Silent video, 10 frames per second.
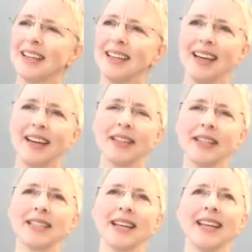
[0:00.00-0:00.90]
this
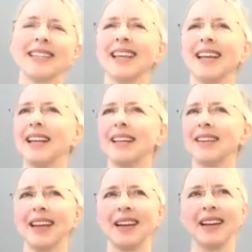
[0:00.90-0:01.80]
sense
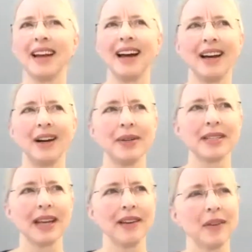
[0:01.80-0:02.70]
that I always
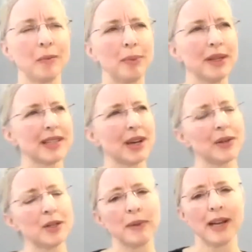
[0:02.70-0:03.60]
have, that Bill's
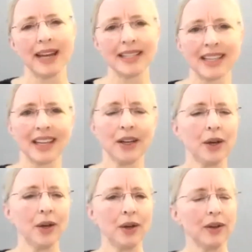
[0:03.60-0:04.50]
always been asking,
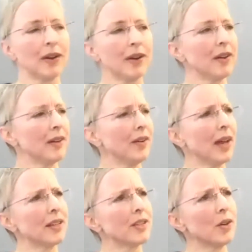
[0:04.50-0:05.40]

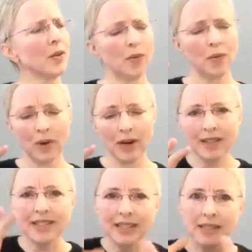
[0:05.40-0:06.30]
okay, so what
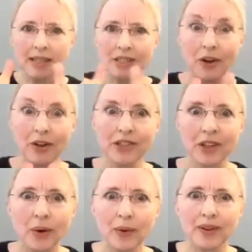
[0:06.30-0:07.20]
else is this
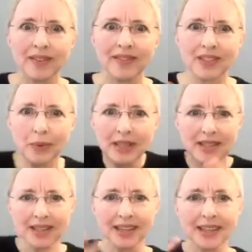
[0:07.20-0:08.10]
also? So it's
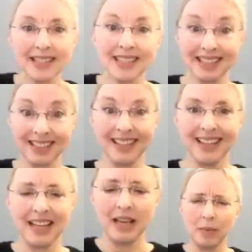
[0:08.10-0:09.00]
this, but